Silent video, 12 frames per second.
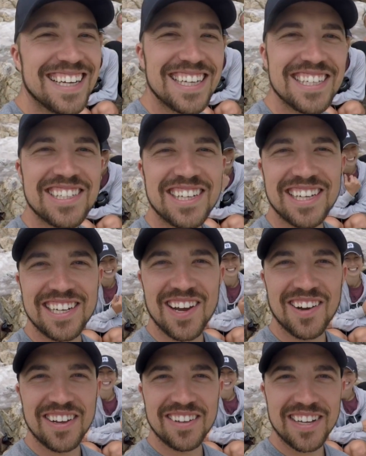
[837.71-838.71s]
that. She didn't
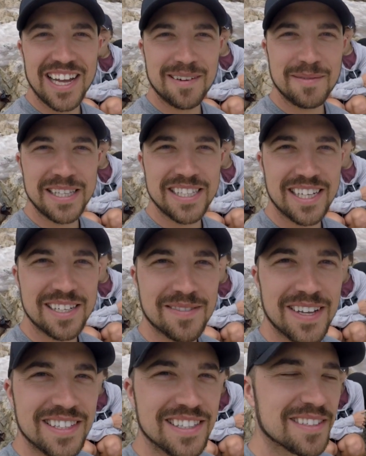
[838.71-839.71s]
know it had been six
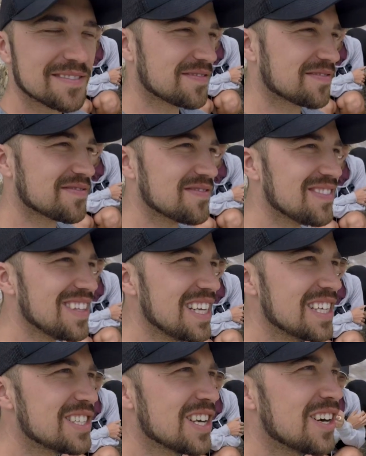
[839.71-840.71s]
months.
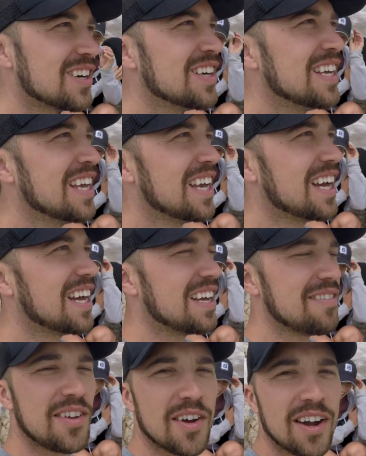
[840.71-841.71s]
So uh,
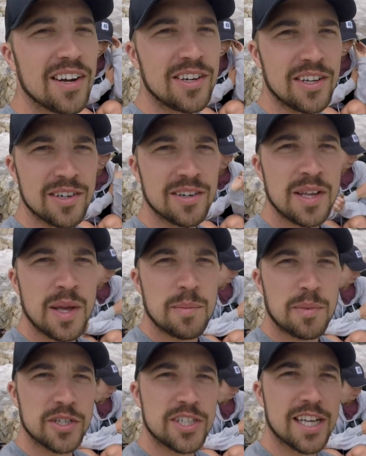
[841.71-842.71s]
if you are new,
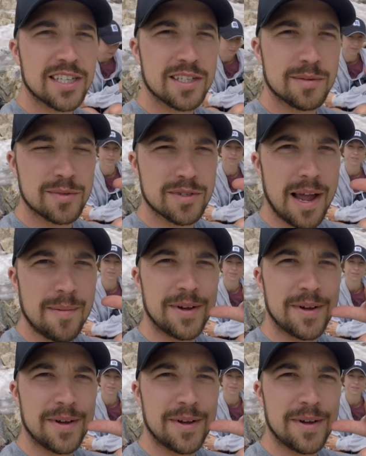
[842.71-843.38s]
push that subscribe